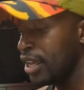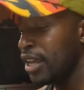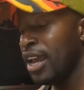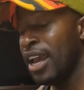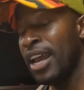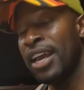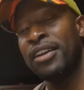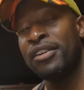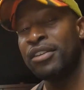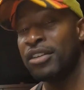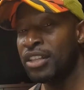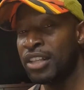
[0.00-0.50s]

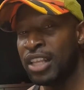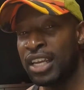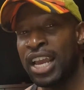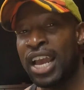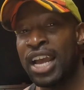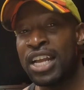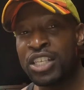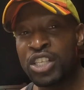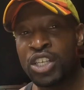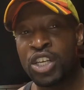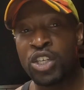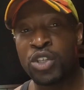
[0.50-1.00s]
and the
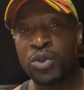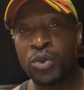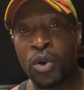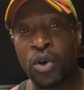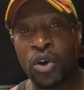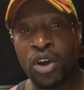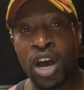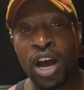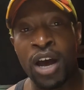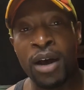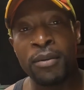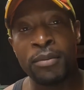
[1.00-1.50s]
answers will
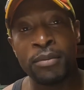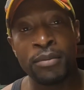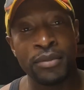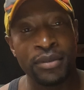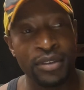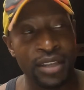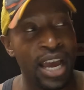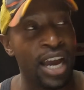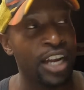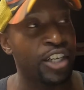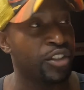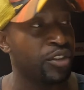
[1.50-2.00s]
come
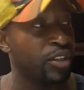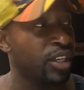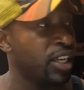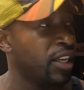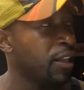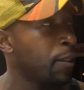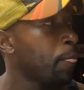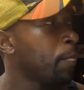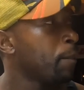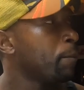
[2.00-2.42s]
naturally.